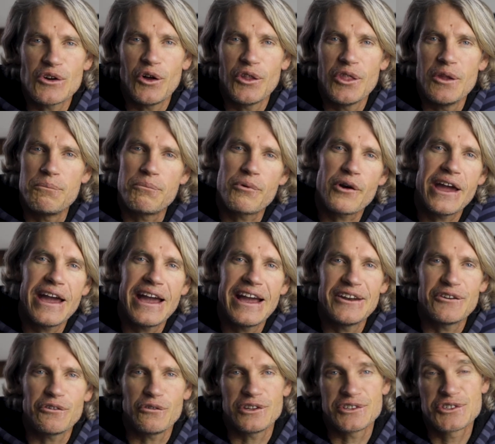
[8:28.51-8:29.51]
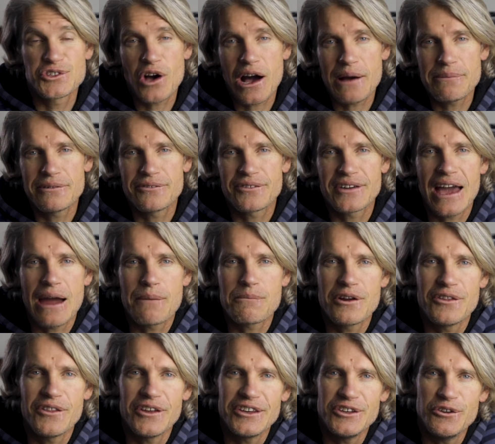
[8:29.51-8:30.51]
on the brand or the type of
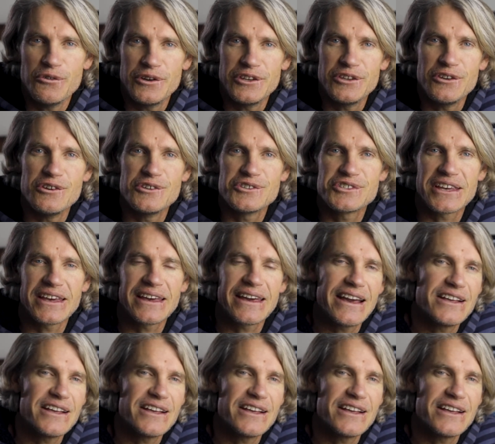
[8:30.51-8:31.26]
camera that you are using.